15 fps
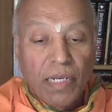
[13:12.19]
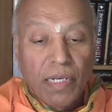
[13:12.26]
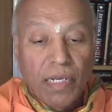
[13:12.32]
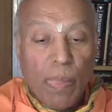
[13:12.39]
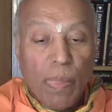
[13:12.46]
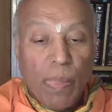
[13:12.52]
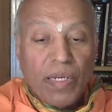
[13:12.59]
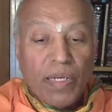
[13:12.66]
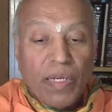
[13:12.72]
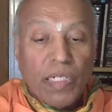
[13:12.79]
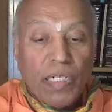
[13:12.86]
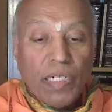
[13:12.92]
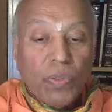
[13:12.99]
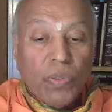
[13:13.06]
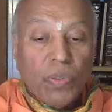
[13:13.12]
In course
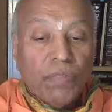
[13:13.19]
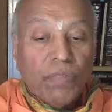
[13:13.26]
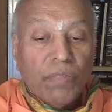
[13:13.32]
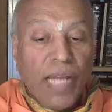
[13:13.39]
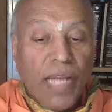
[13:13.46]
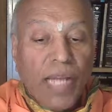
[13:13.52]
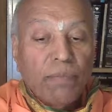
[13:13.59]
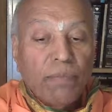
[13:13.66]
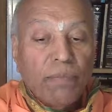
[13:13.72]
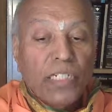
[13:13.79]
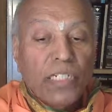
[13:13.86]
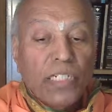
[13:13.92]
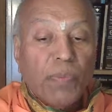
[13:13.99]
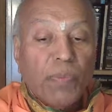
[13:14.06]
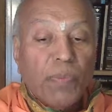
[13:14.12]
of time, this
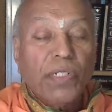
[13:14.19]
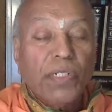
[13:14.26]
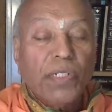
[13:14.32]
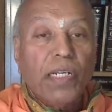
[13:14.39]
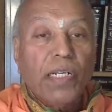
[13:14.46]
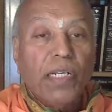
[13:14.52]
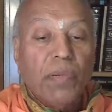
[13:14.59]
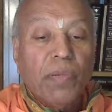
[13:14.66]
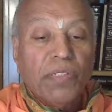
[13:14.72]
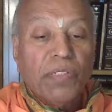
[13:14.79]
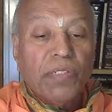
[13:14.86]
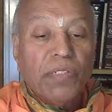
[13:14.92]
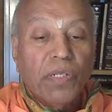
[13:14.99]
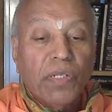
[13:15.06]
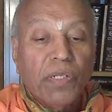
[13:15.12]
particular place
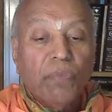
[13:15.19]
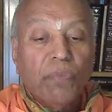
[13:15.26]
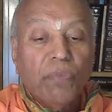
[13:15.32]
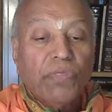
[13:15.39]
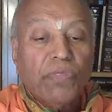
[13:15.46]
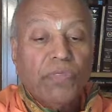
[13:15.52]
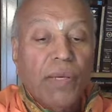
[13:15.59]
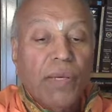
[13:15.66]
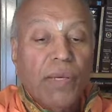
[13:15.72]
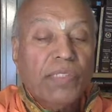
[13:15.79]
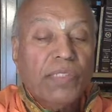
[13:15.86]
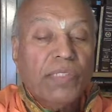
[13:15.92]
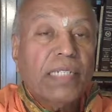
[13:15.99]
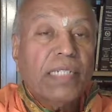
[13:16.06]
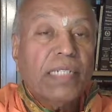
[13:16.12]
was famous as
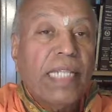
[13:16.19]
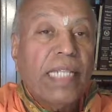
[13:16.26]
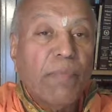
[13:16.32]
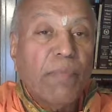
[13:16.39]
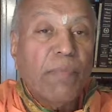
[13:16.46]
Naimisha,